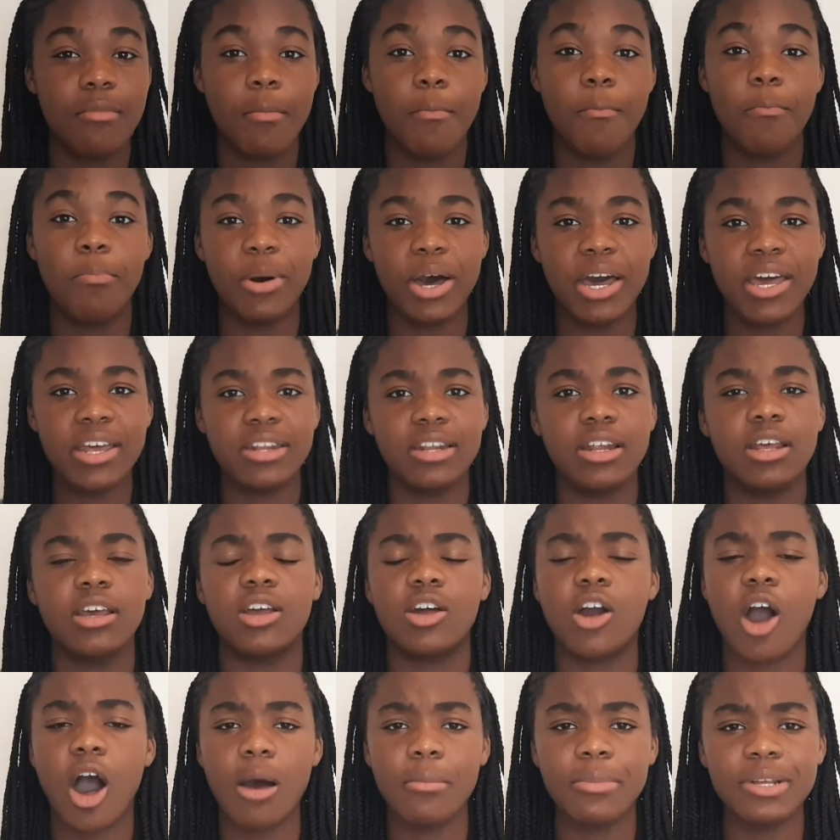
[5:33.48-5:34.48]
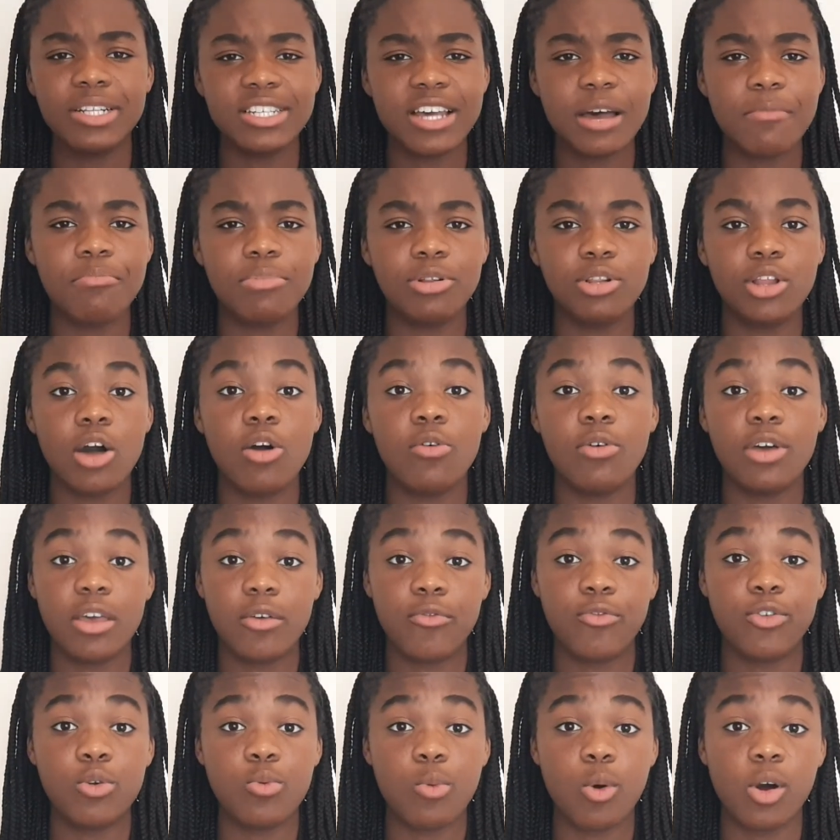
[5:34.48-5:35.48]
But comment down below
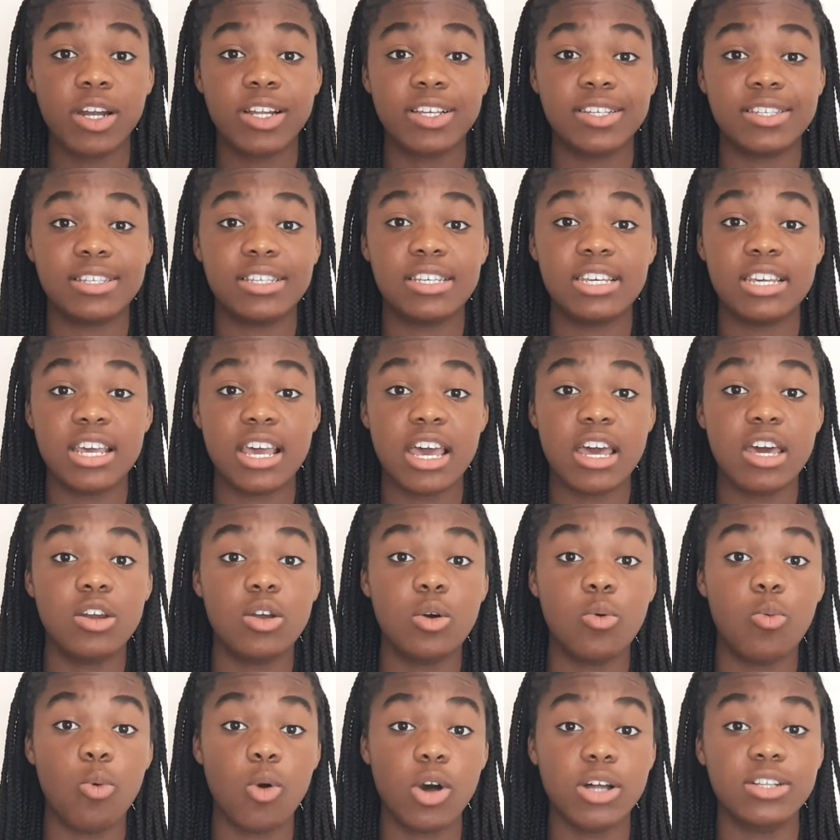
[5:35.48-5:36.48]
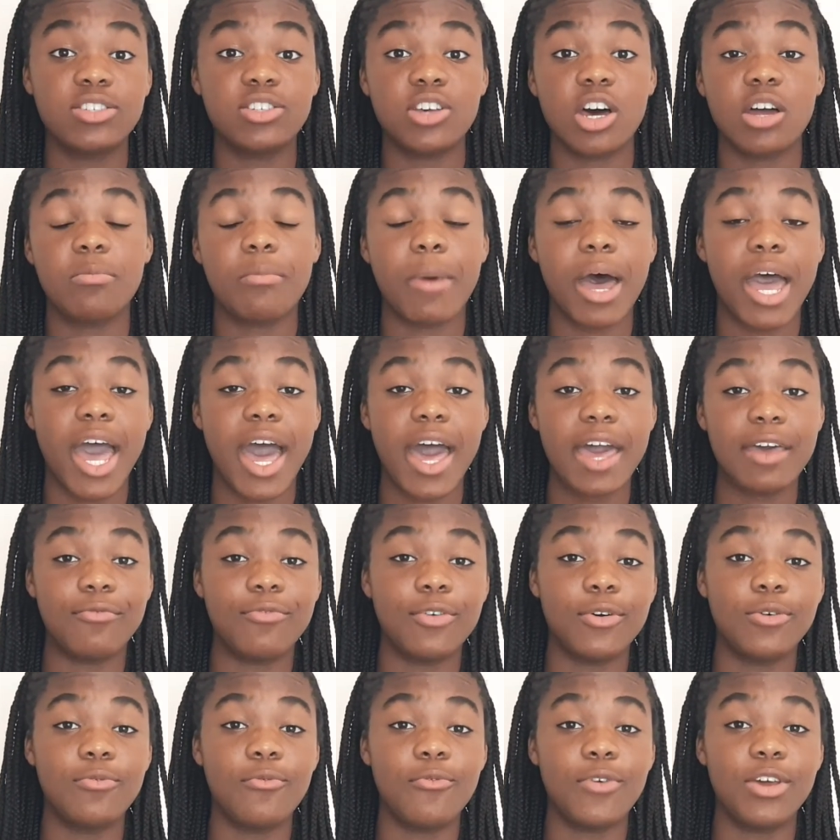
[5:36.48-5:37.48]
if you want to see an what's on my
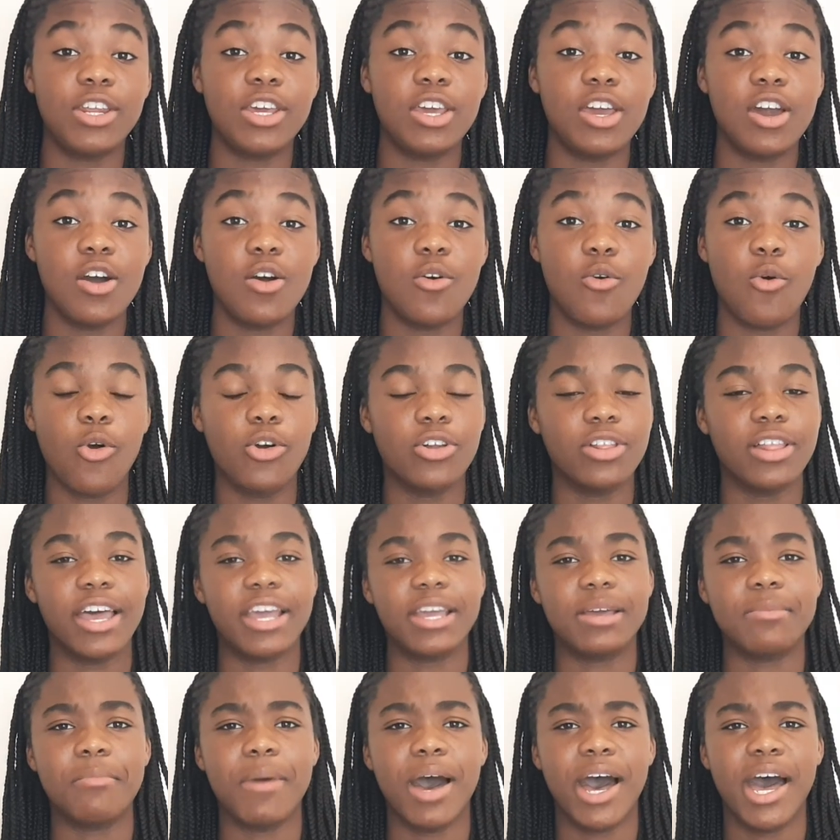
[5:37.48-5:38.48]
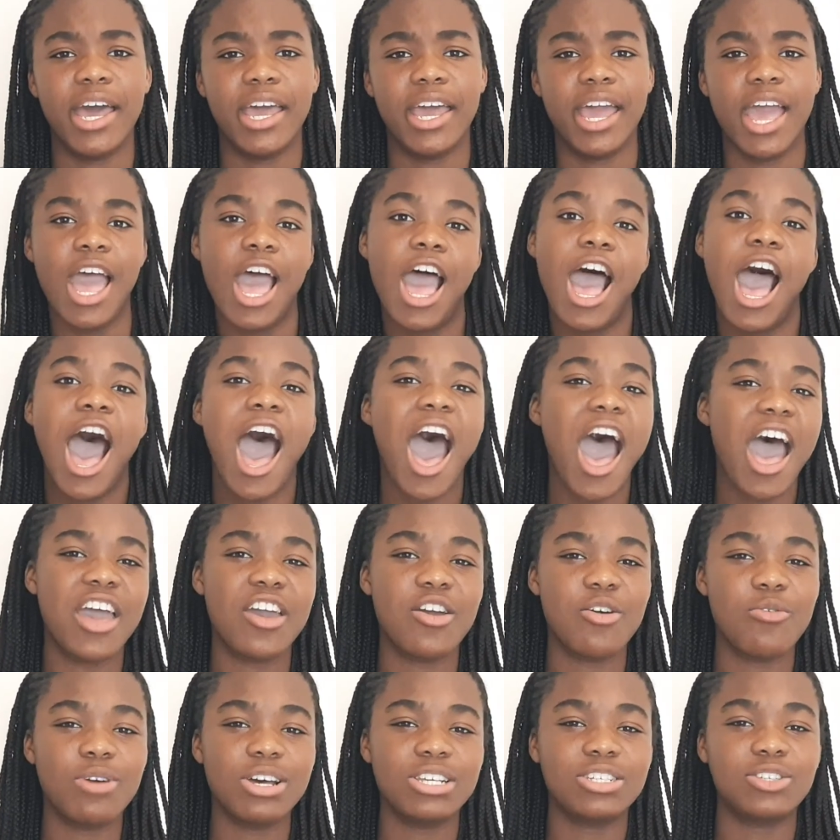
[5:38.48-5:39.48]
iPhone video or like my
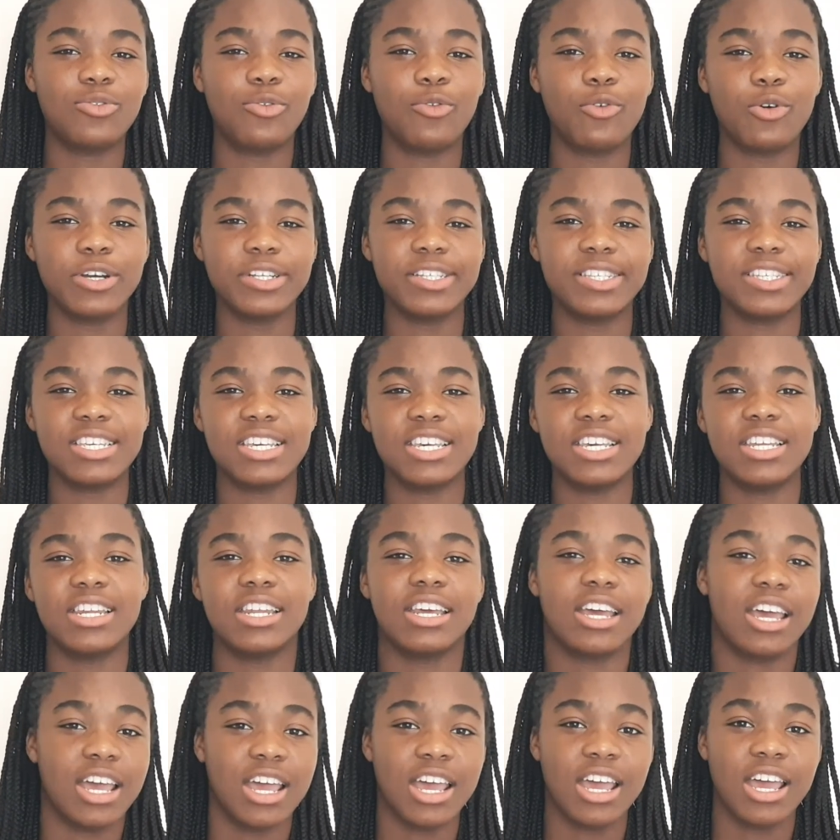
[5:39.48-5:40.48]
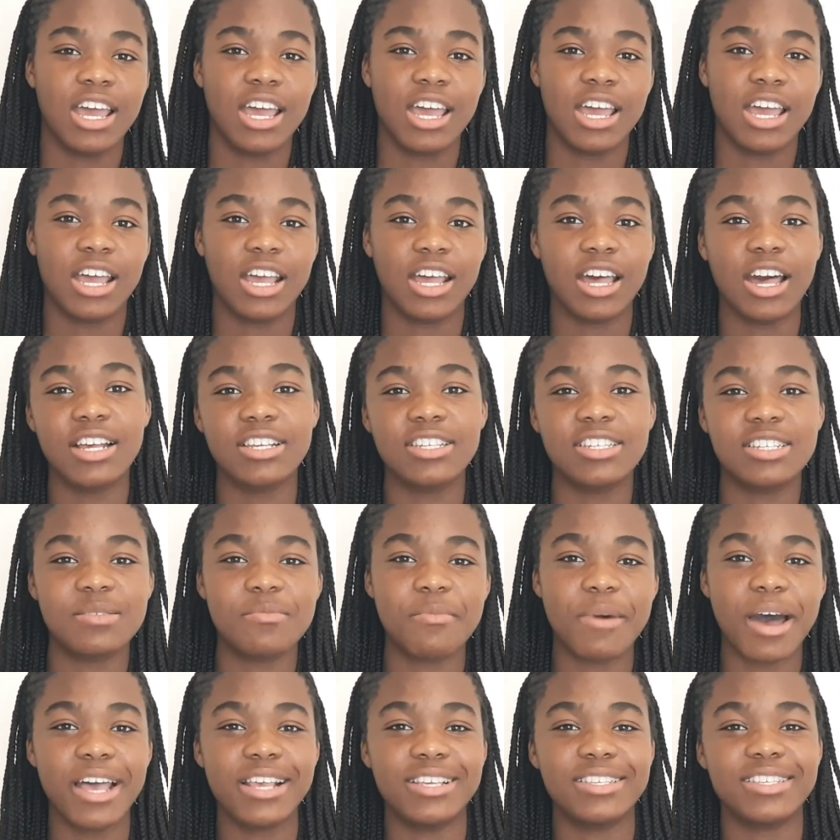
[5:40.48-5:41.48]
iOS 14
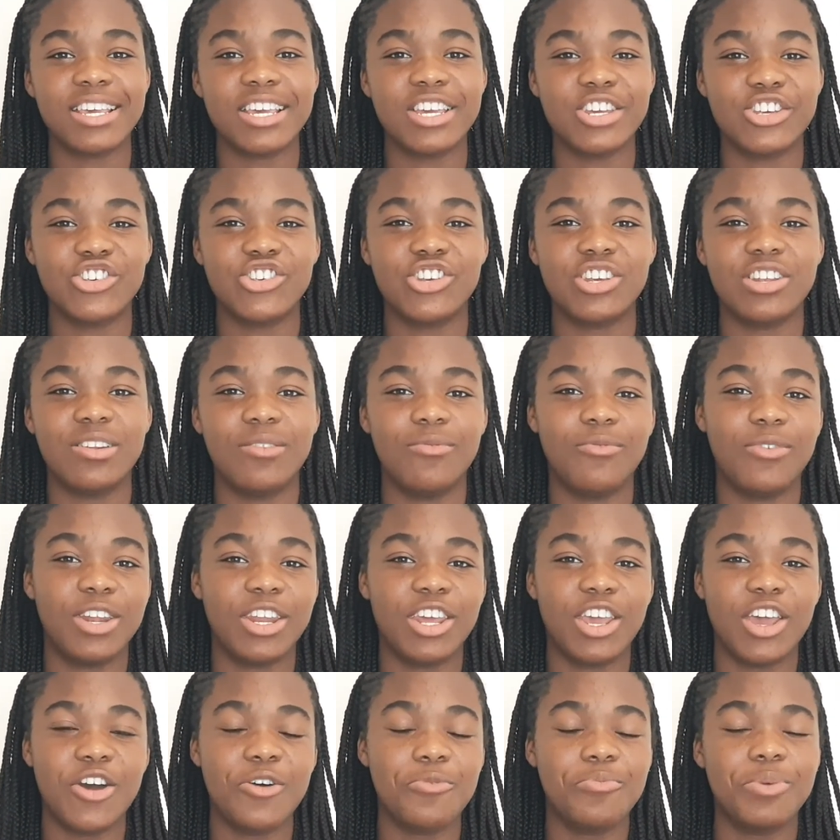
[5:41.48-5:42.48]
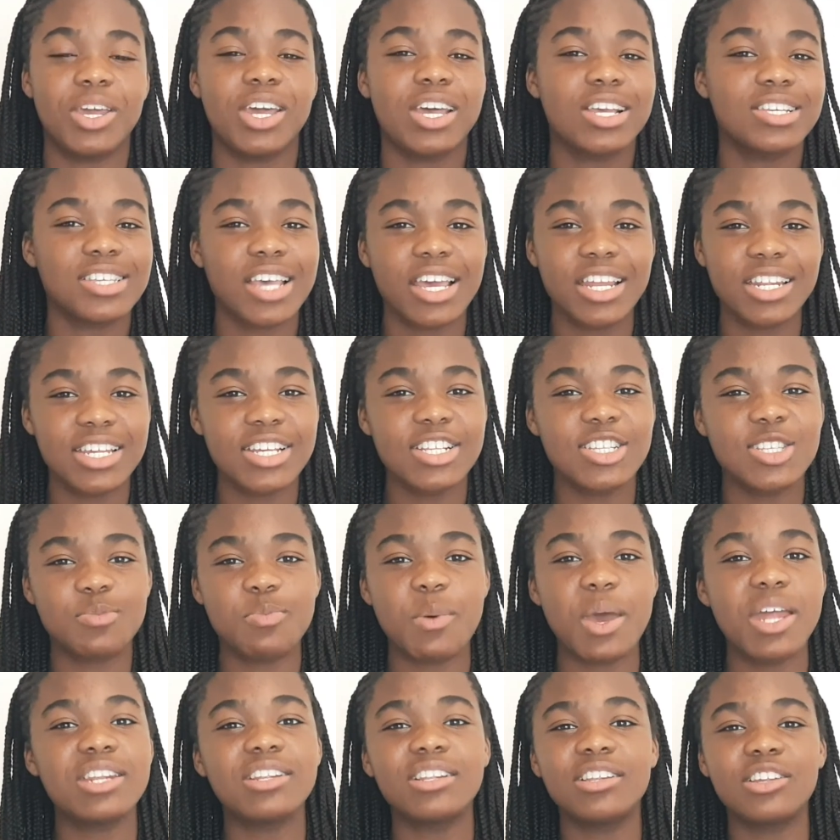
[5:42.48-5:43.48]
customization video, because I did
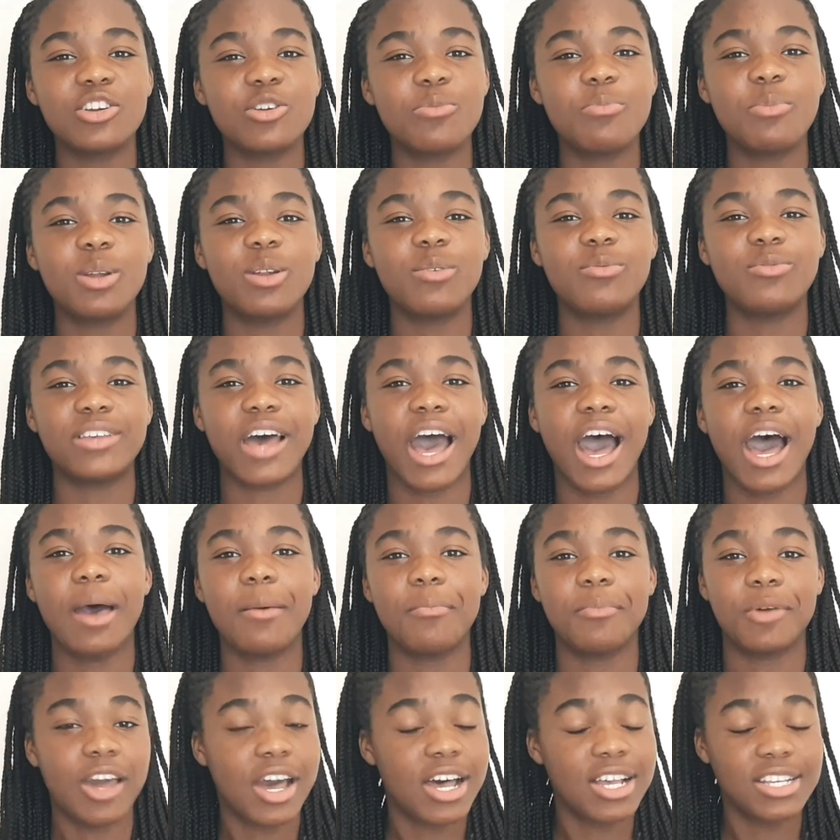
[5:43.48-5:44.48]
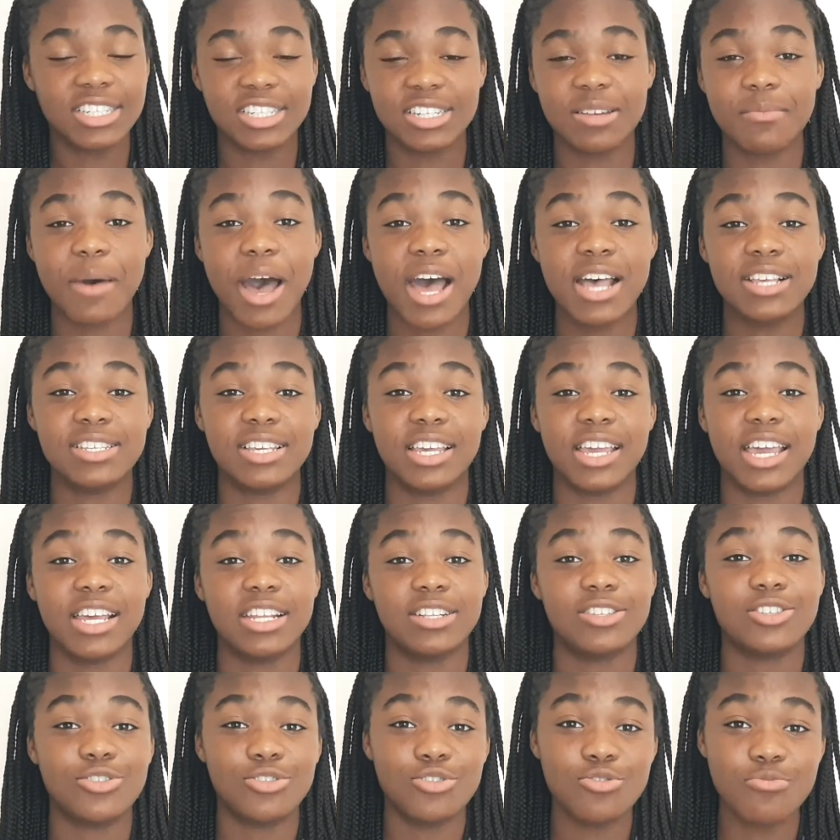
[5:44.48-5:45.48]
spend a little bit of time customizing
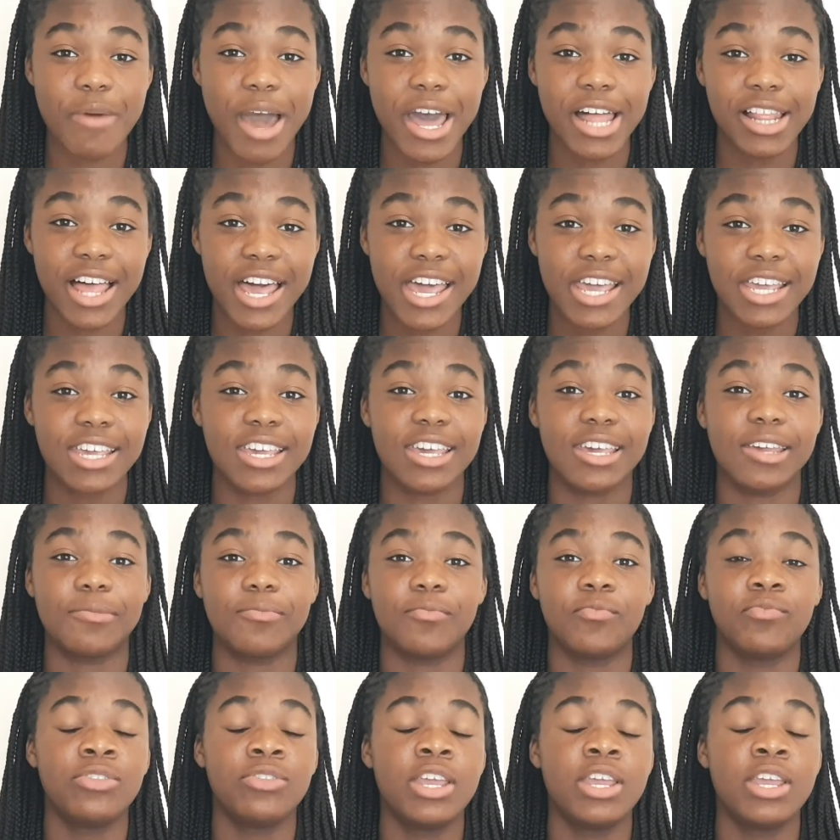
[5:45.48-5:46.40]
it to my liking.